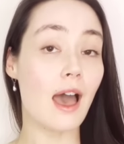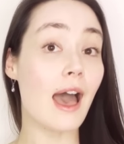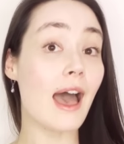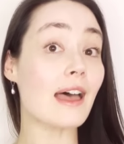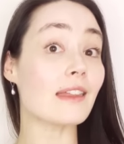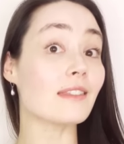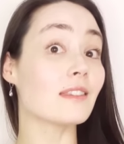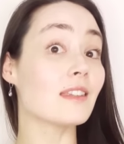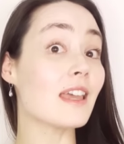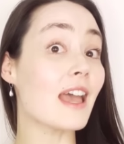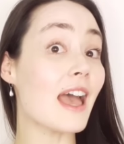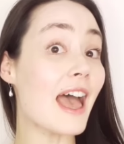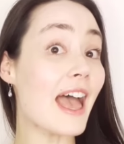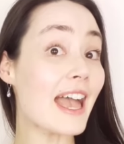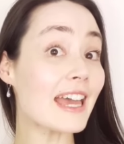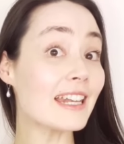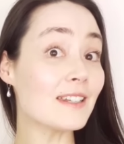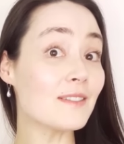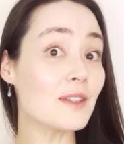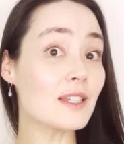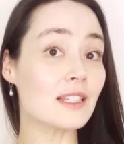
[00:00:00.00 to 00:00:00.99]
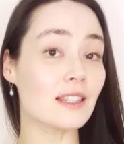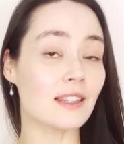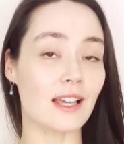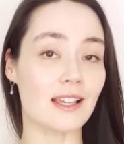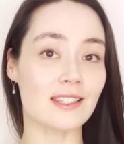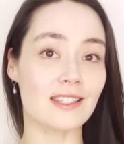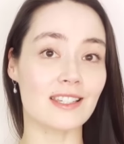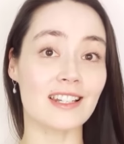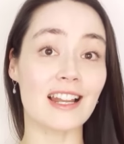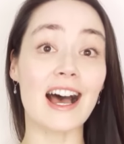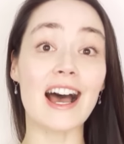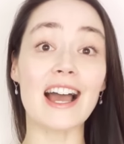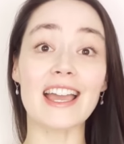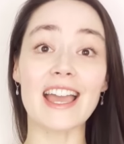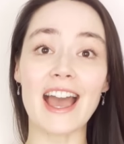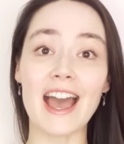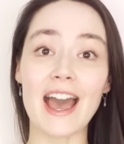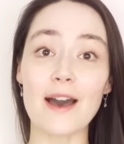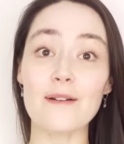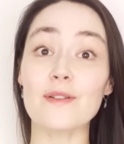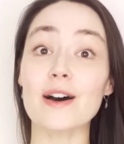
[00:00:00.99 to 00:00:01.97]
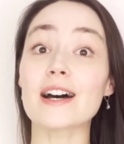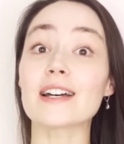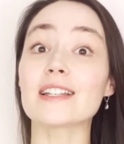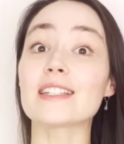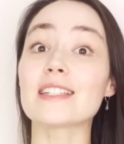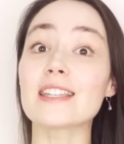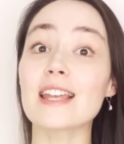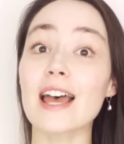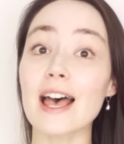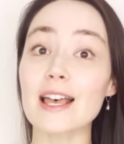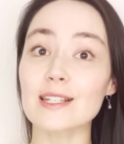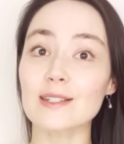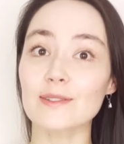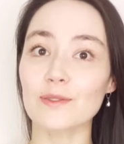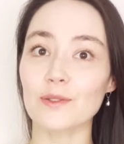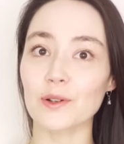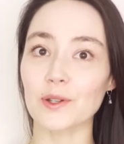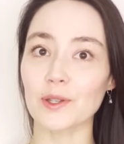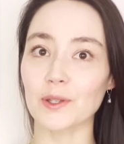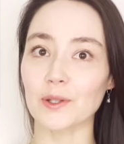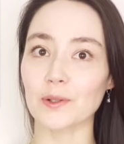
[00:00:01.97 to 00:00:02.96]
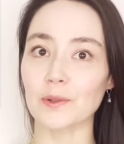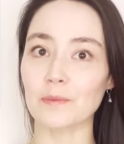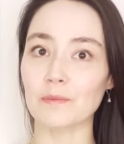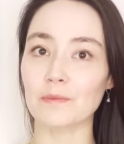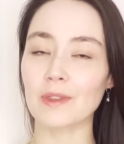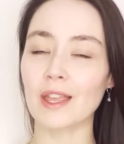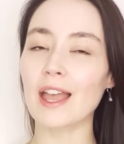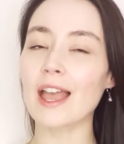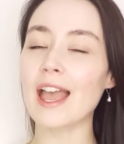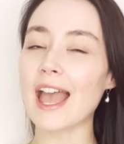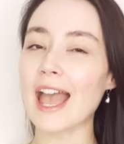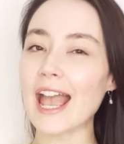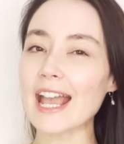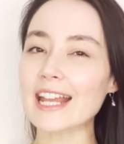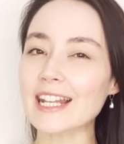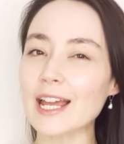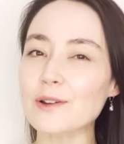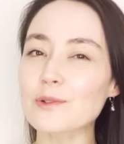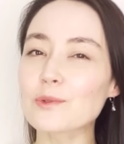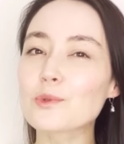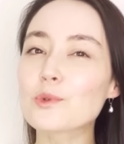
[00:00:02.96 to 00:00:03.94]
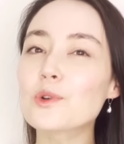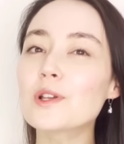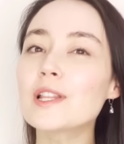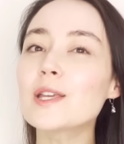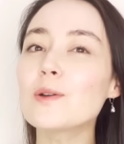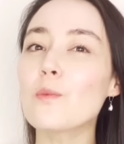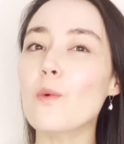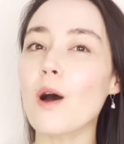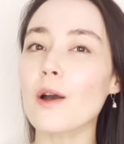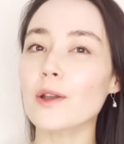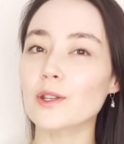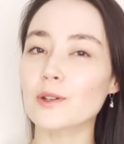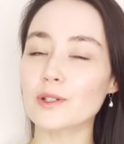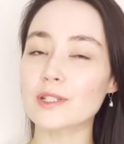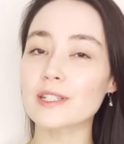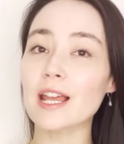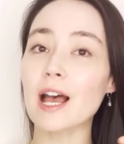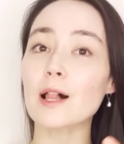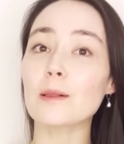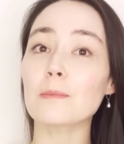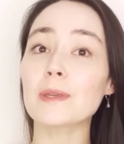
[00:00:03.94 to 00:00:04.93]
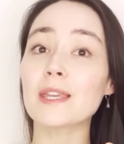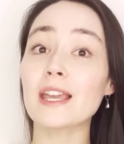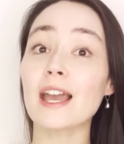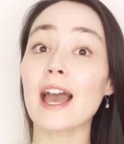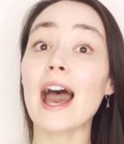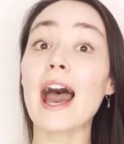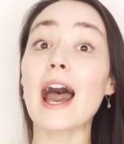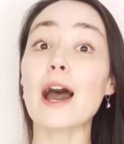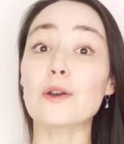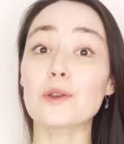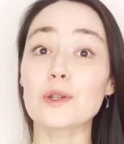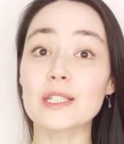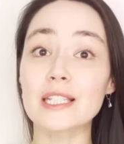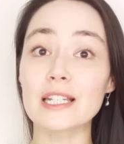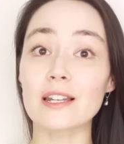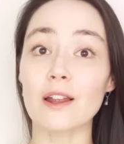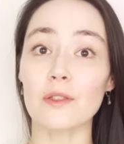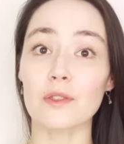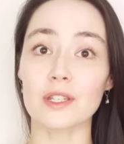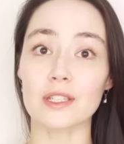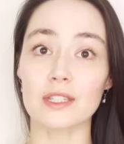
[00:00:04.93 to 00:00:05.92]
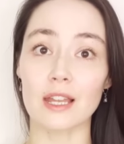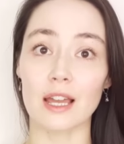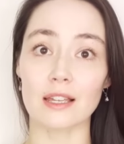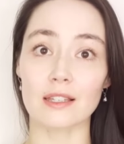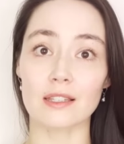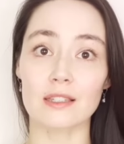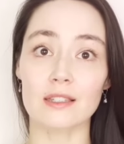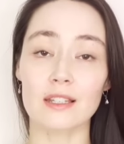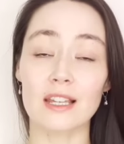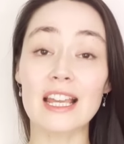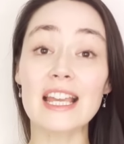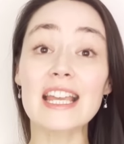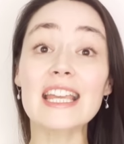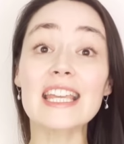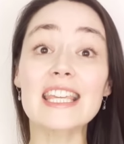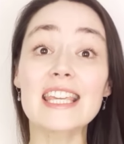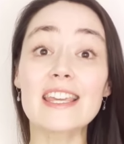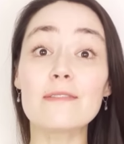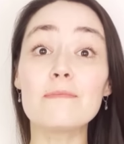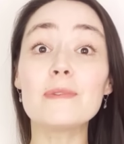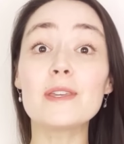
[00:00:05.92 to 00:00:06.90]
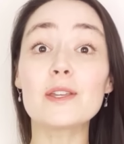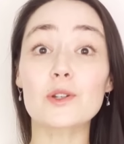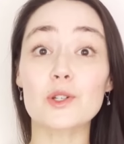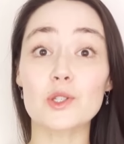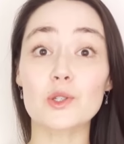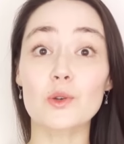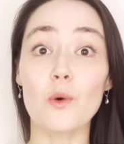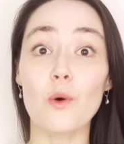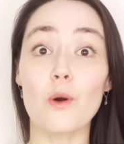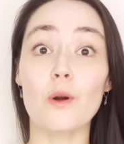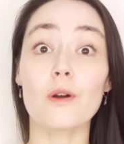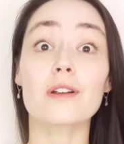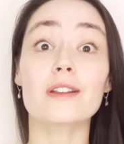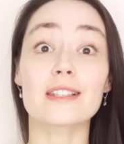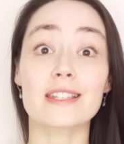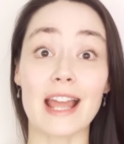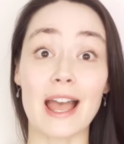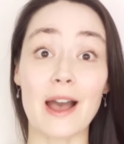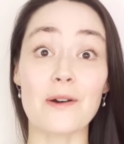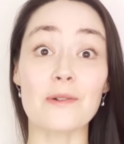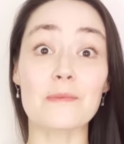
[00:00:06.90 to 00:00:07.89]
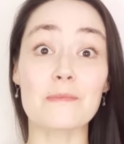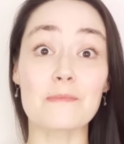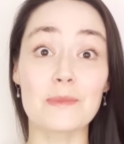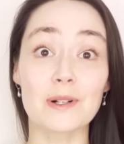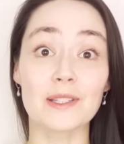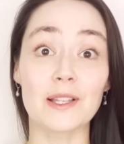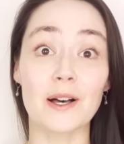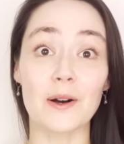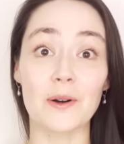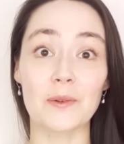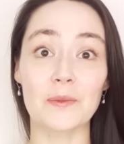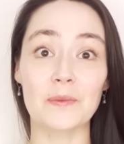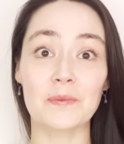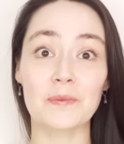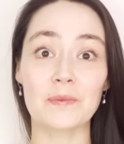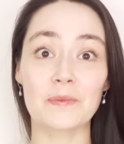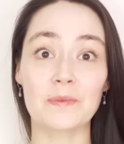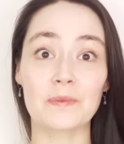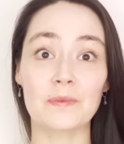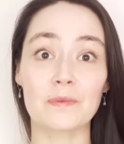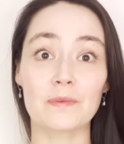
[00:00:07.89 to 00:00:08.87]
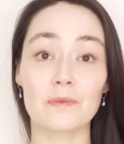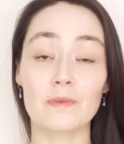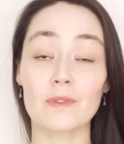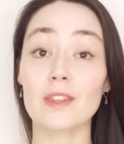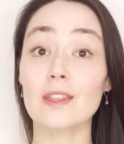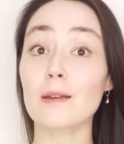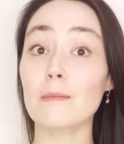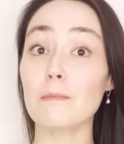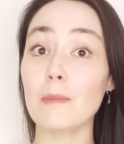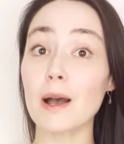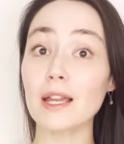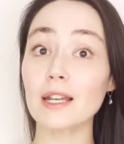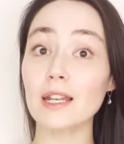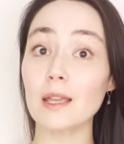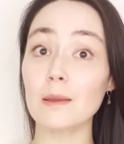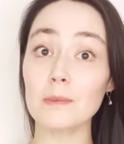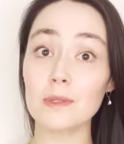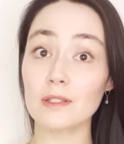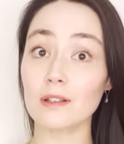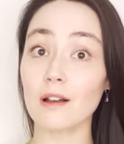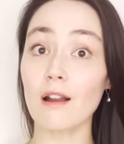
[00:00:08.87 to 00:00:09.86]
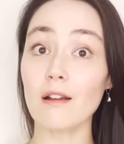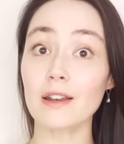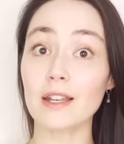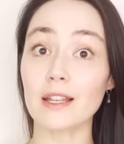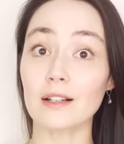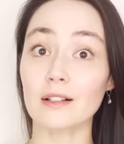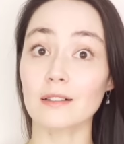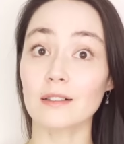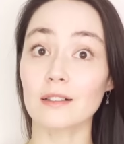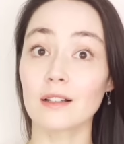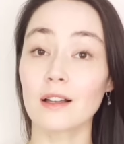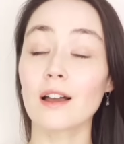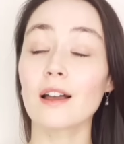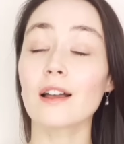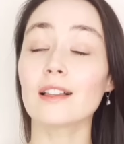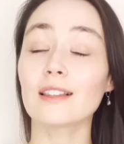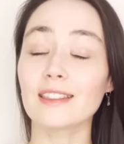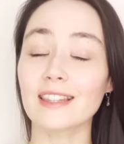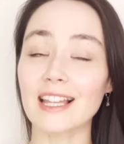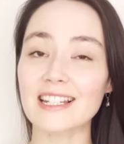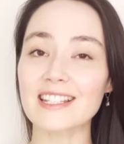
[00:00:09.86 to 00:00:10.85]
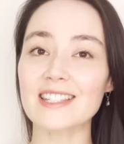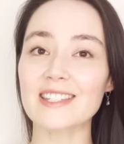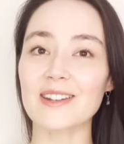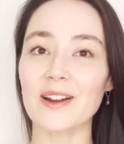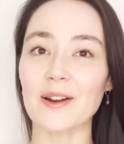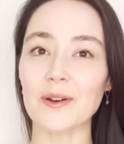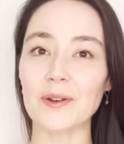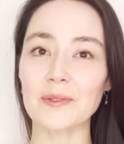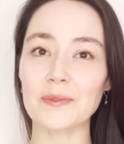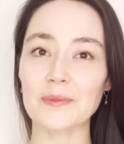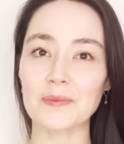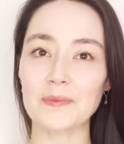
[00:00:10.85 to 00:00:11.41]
At the end of this lesson, I have a test for you, and I really want you to tell me how you did on the test. Give me your score down below. My name's Arnell. Let's start.